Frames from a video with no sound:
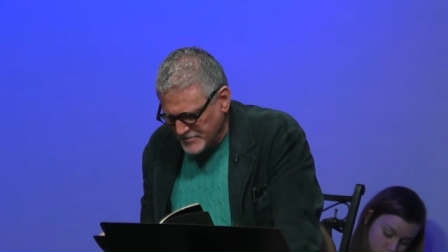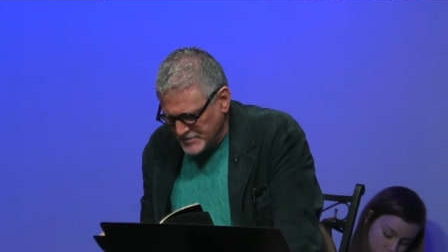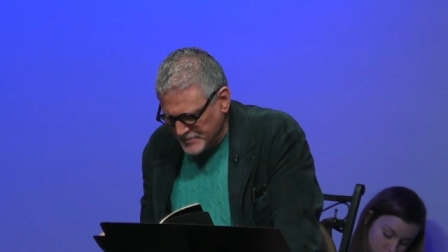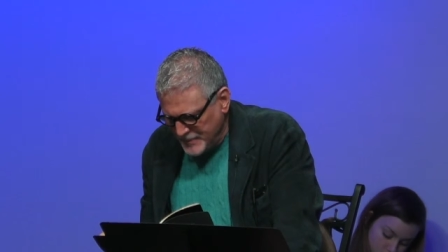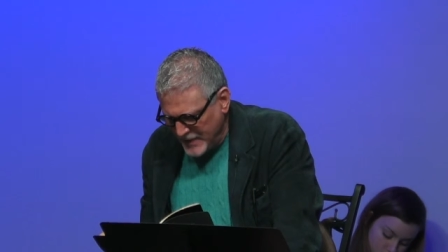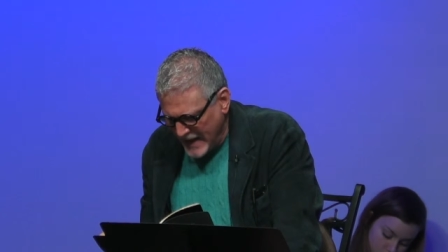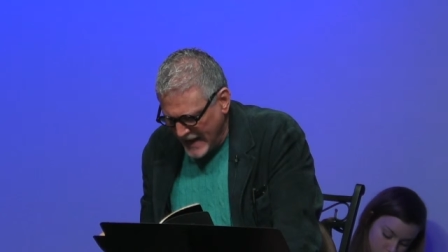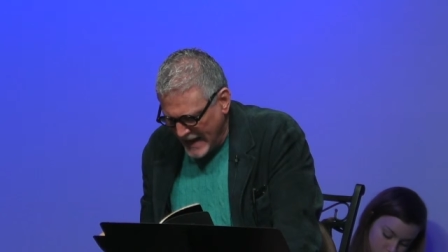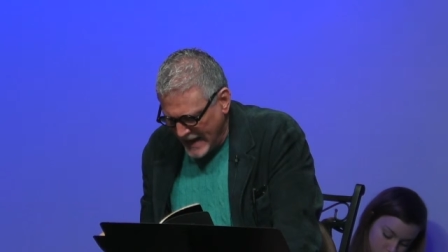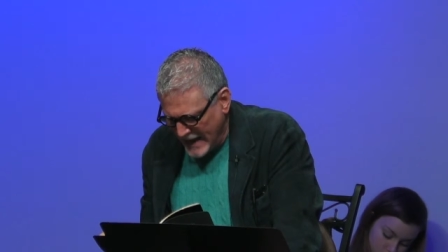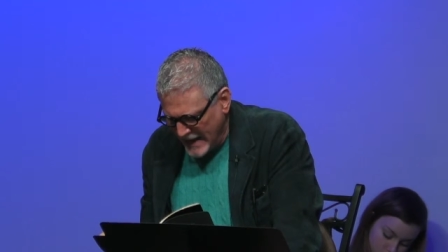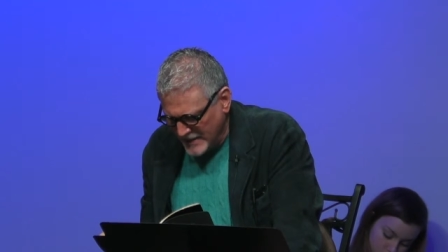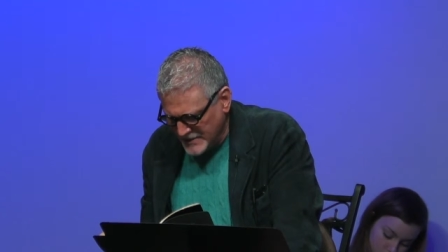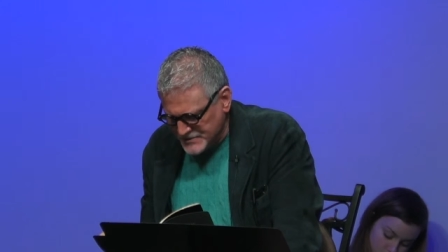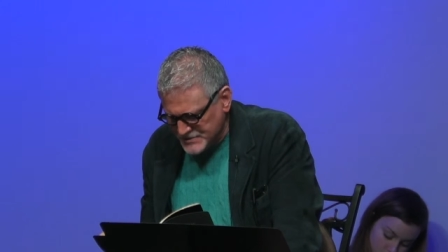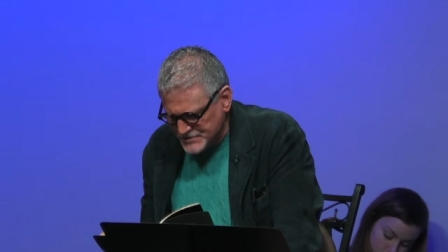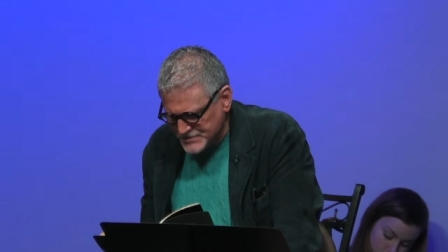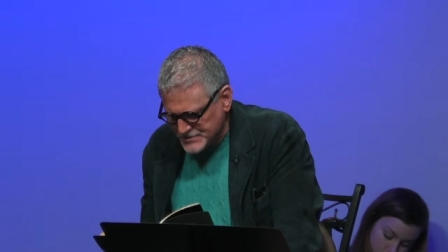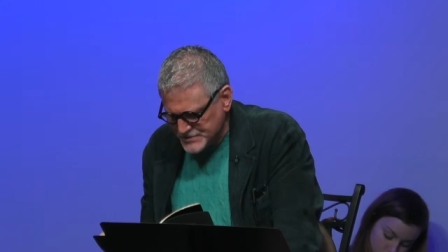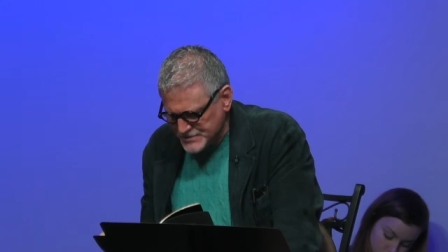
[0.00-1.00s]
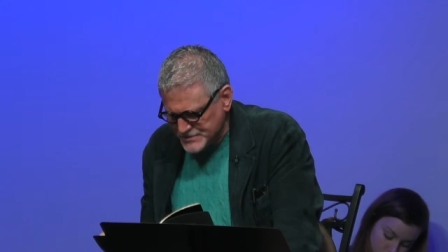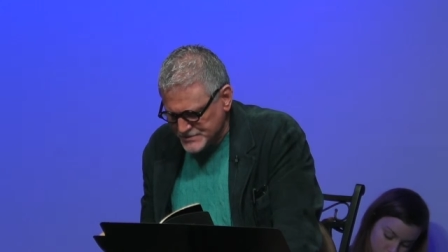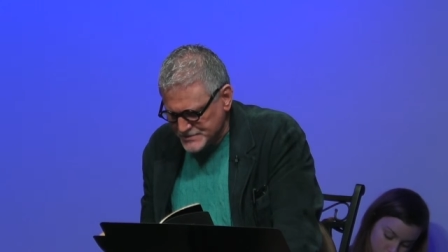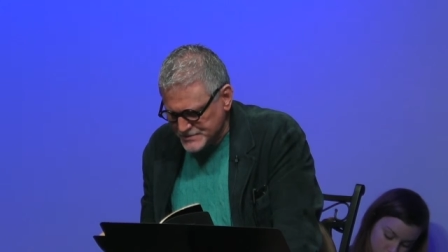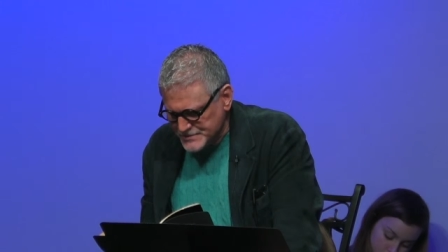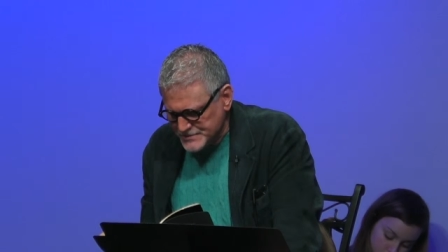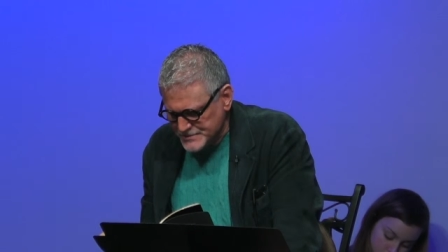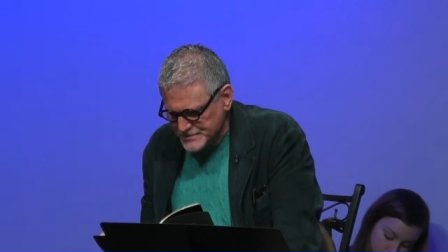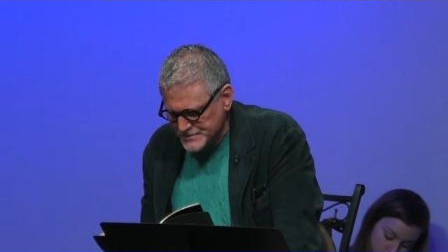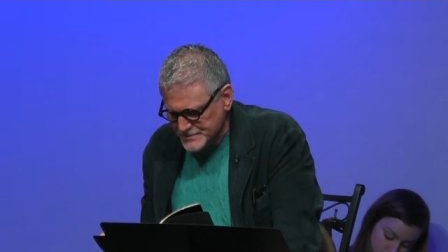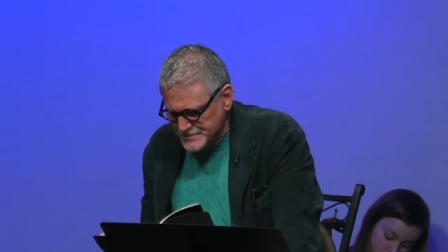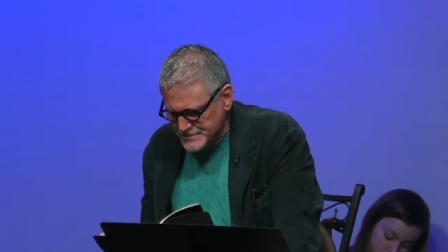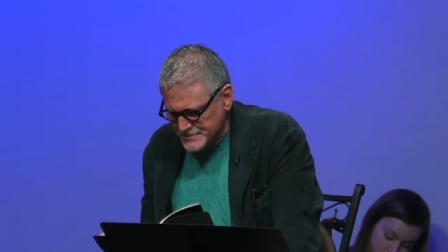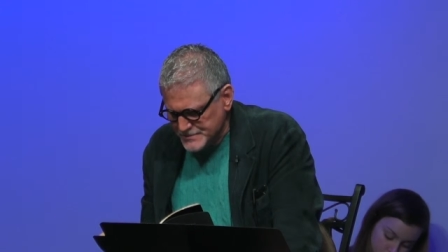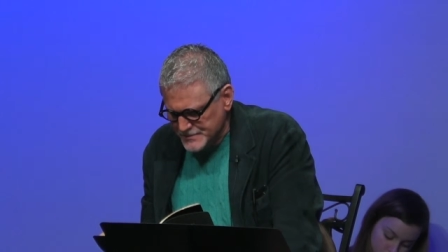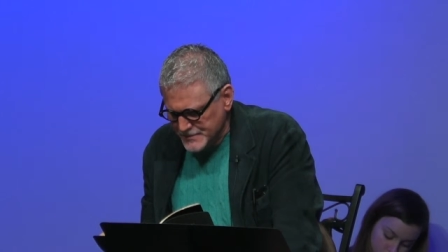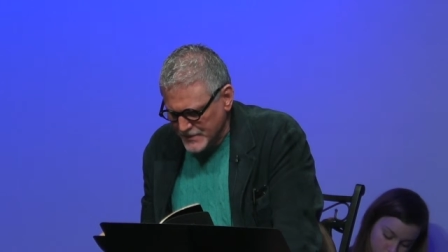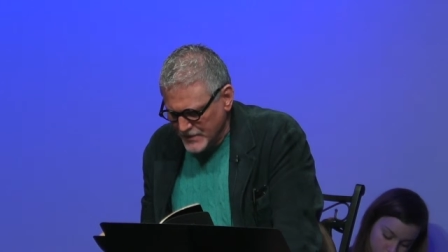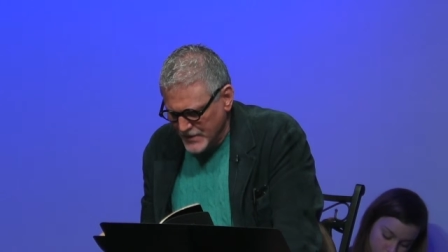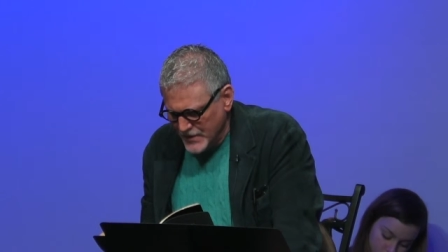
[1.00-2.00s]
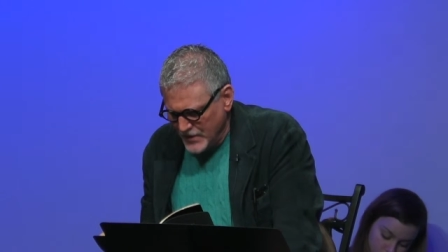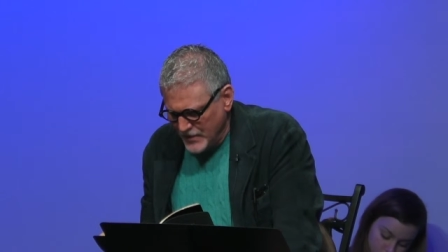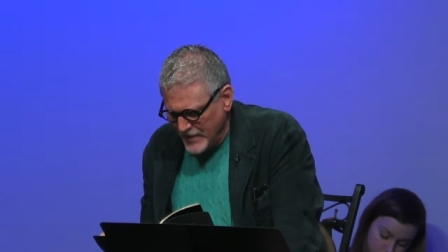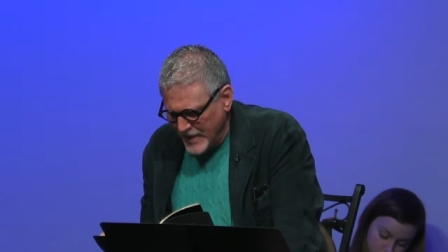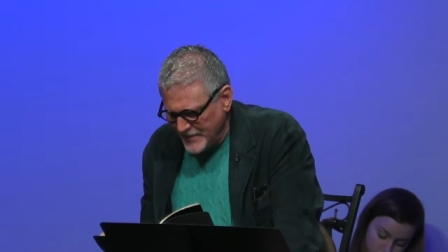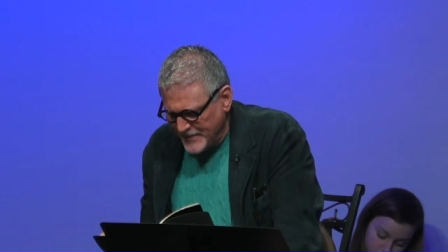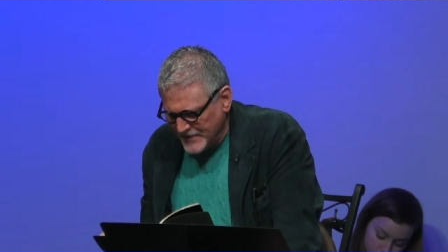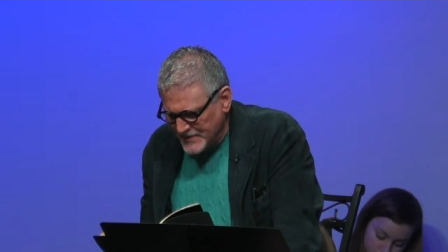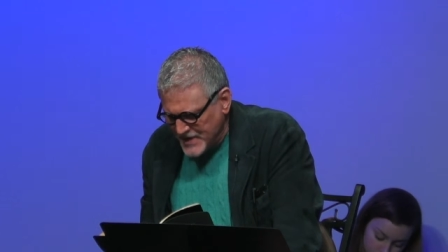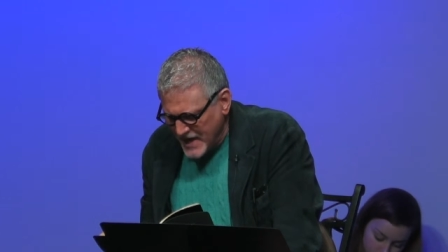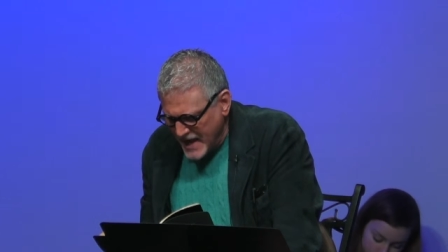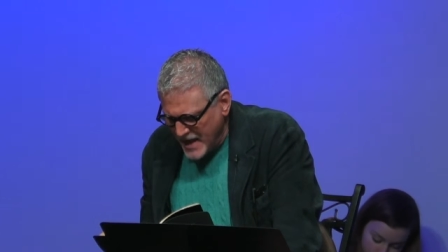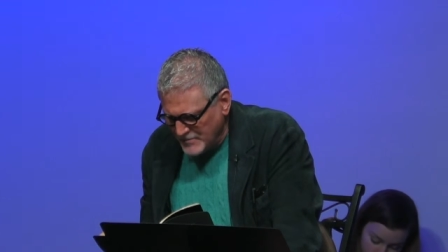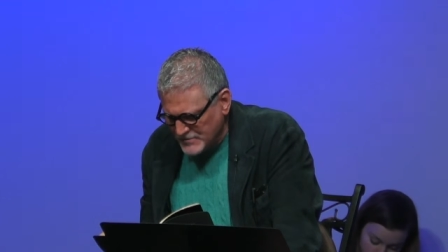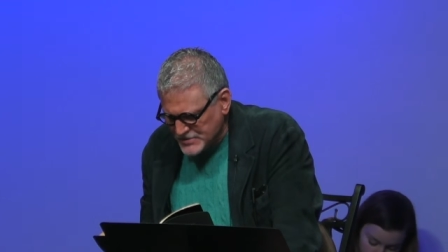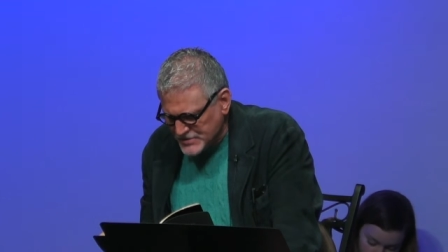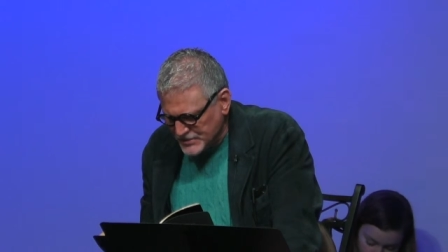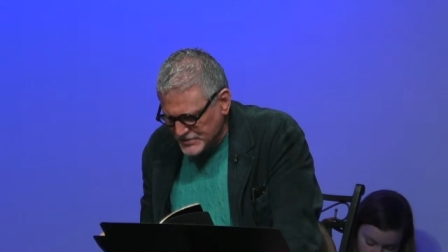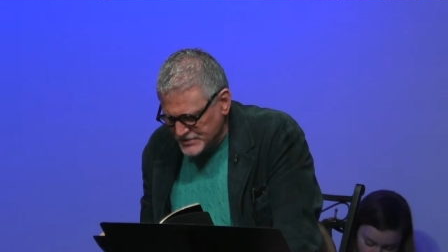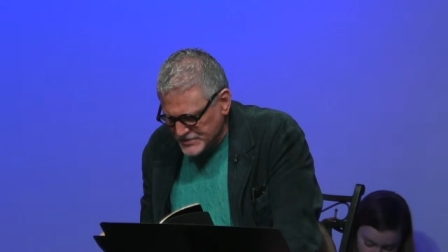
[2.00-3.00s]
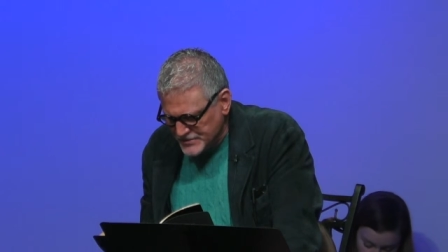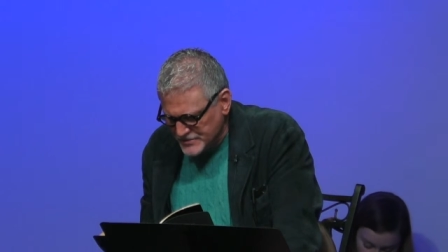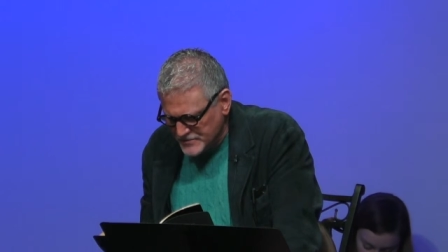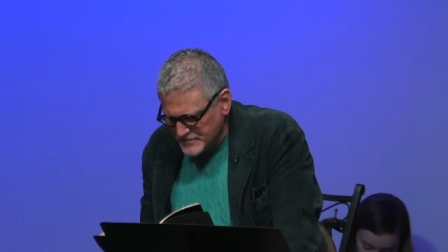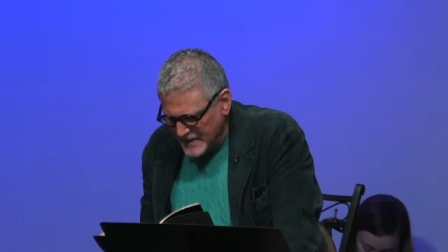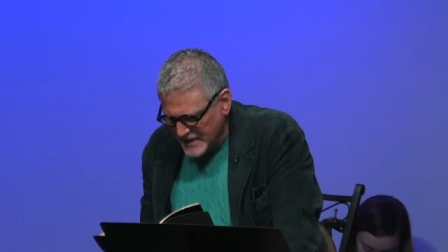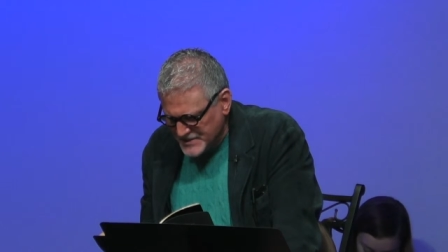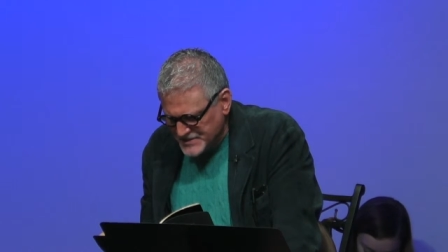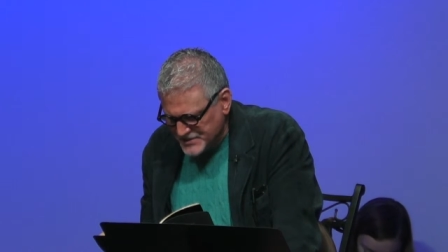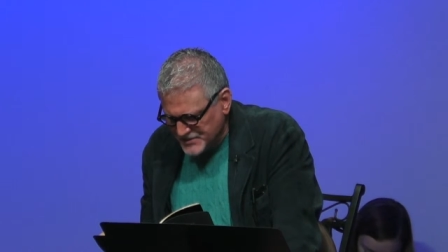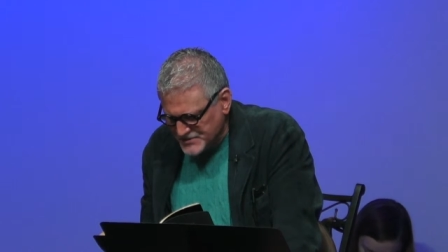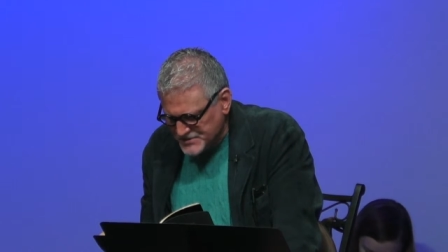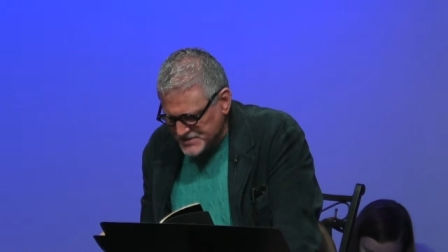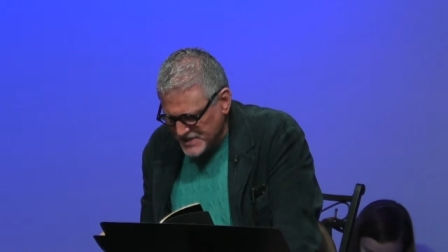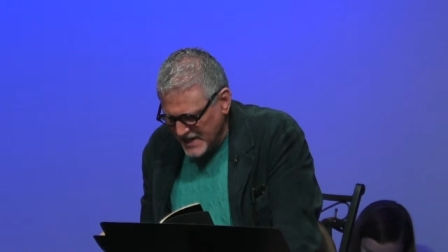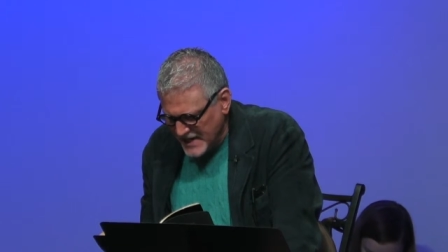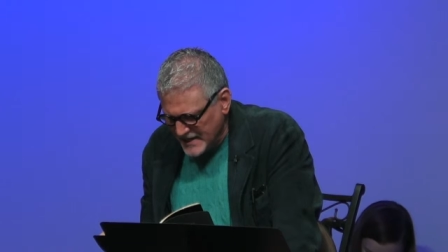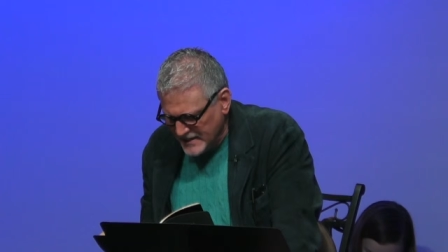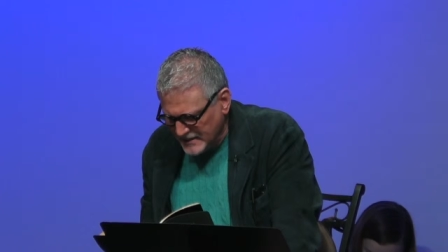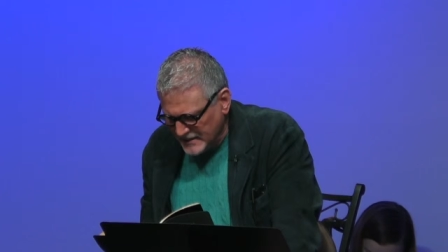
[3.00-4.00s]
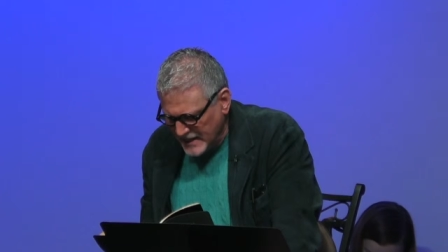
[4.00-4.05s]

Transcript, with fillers: to pass that the damsel to whom I shall say,